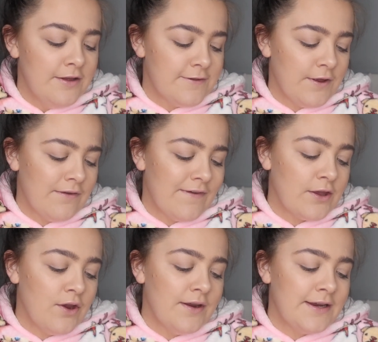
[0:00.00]
So if I
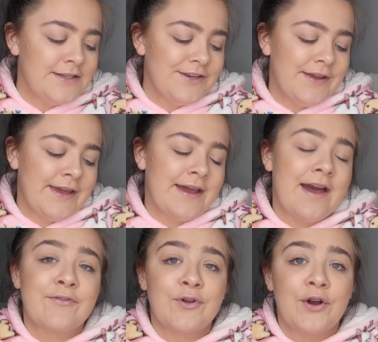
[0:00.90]
go into here,
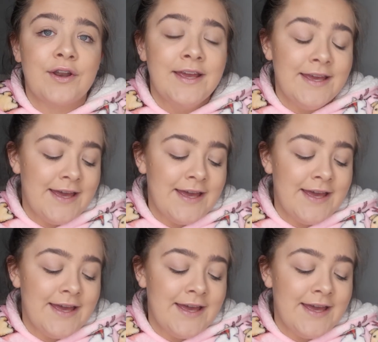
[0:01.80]
I've got